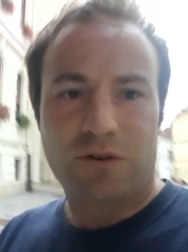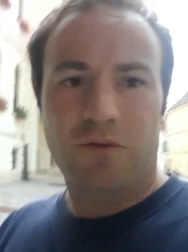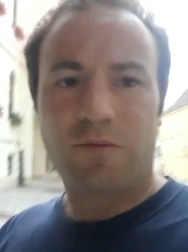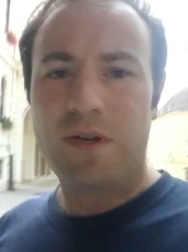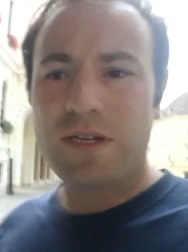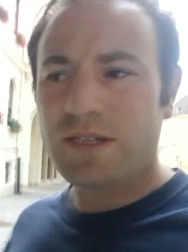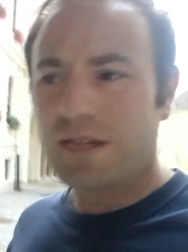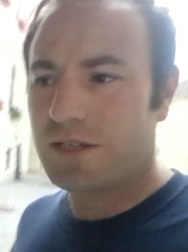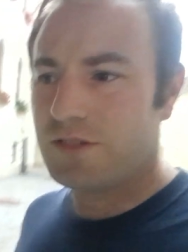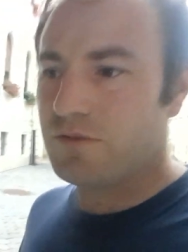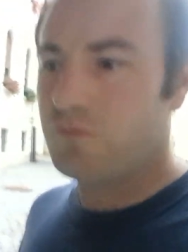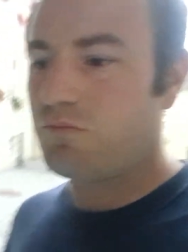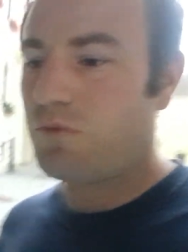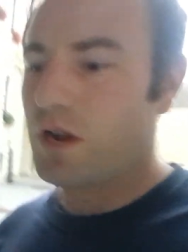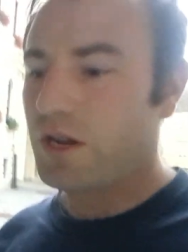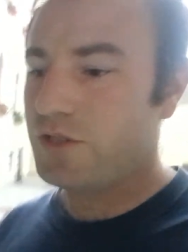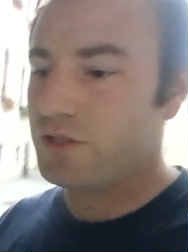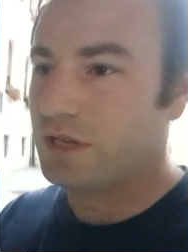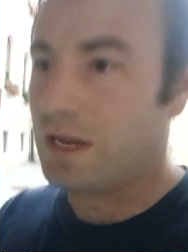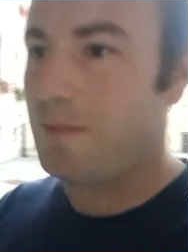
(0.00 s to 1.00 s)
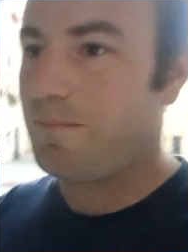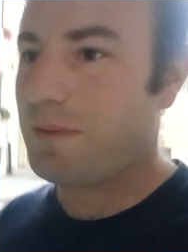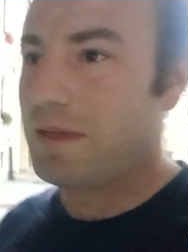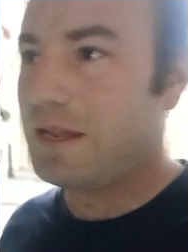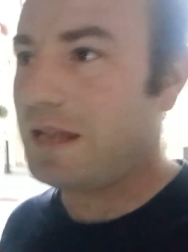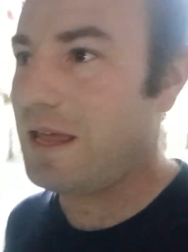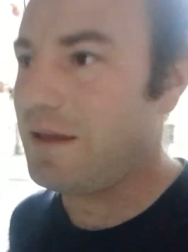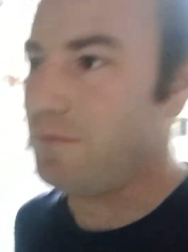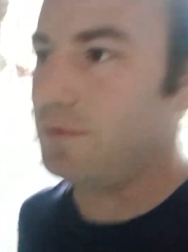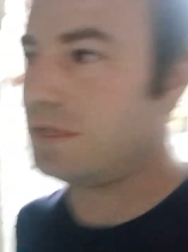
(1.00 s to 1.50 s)
the reason I had to rush that bit
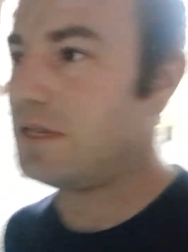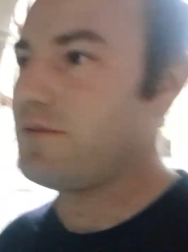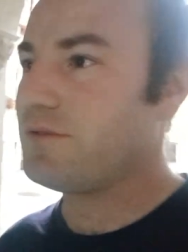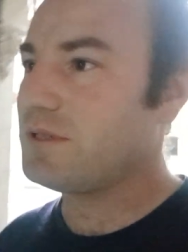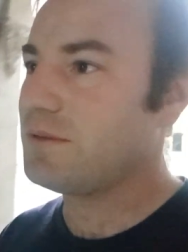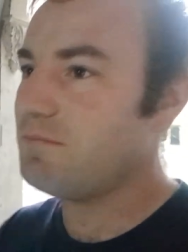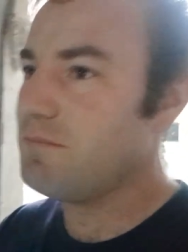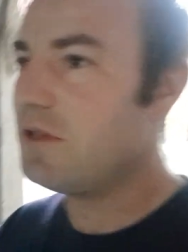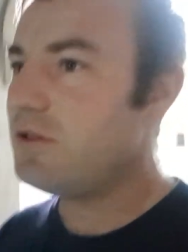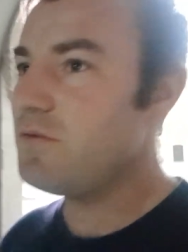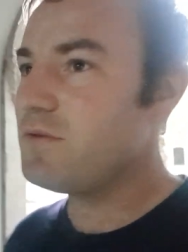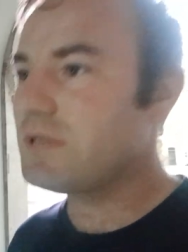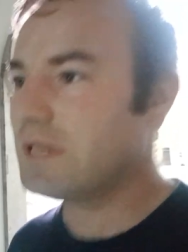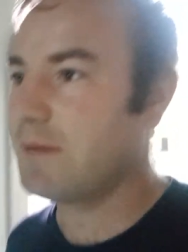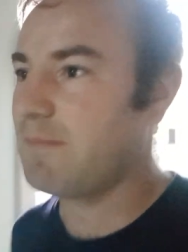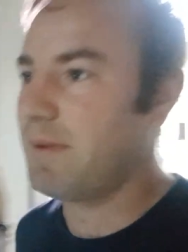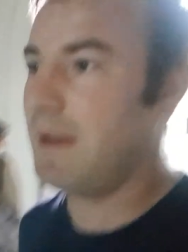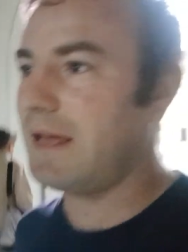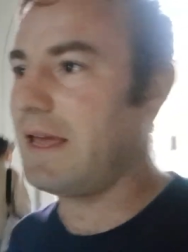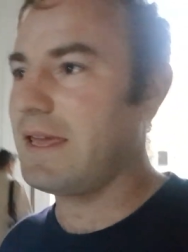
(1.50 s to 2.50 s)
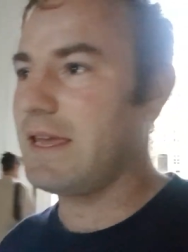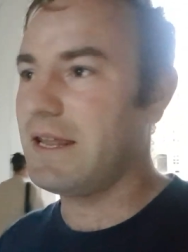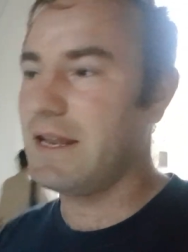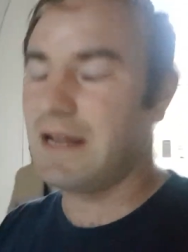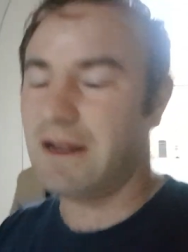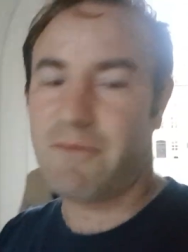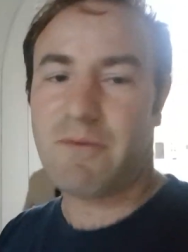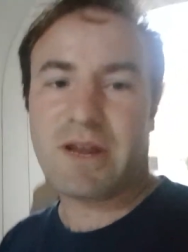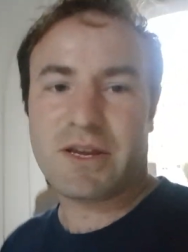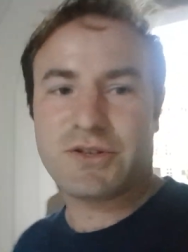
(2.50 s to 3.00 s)
there was some music playing in
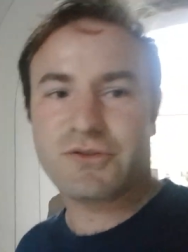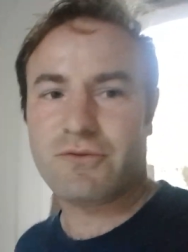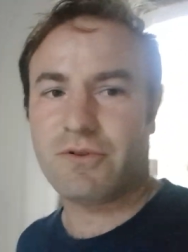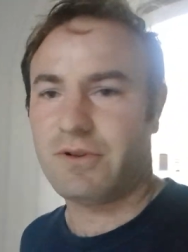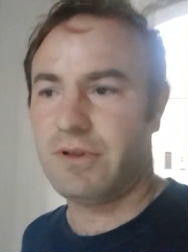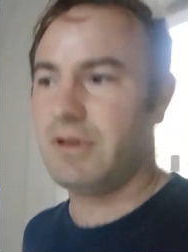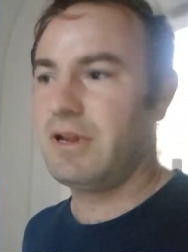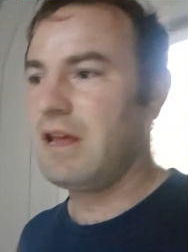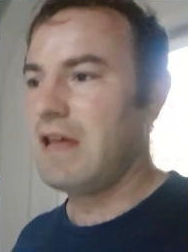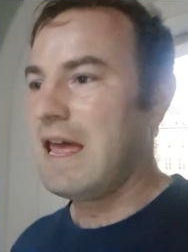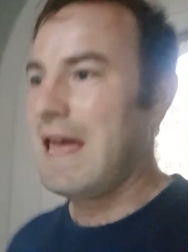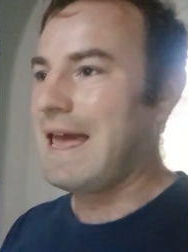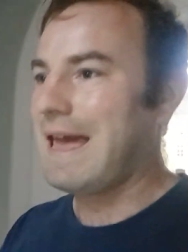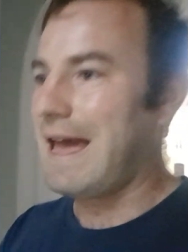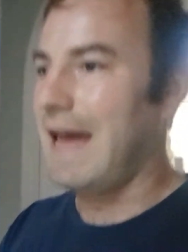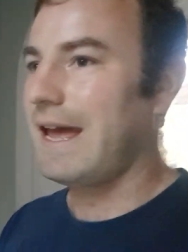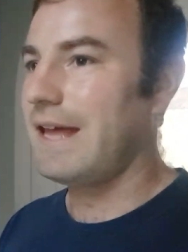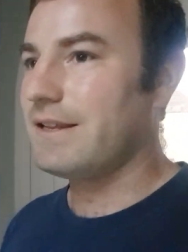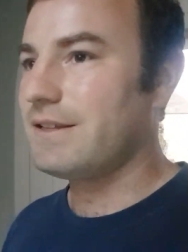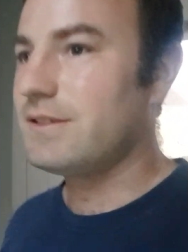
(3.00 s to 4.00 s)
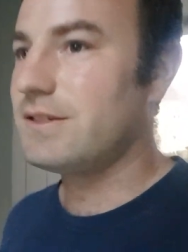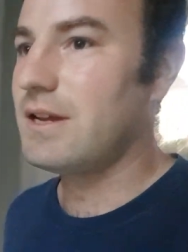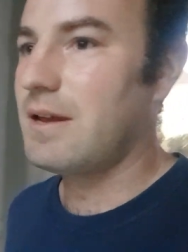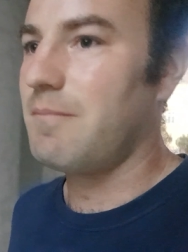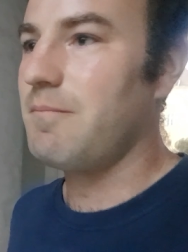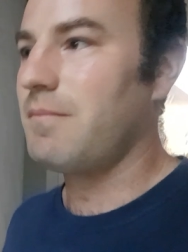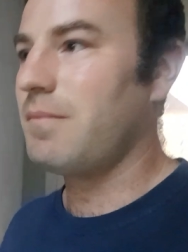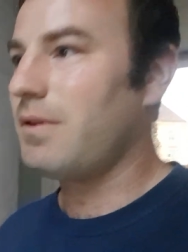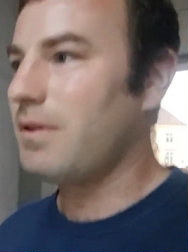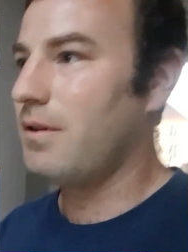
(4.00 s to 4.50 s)
that restaurant,
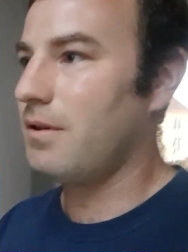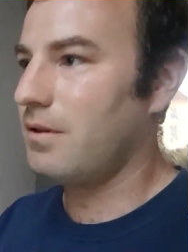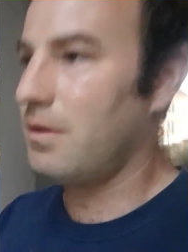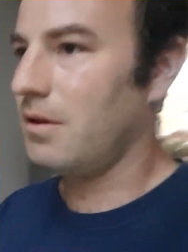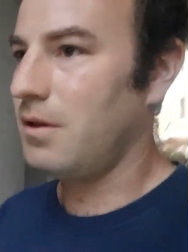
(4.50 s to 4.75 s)
and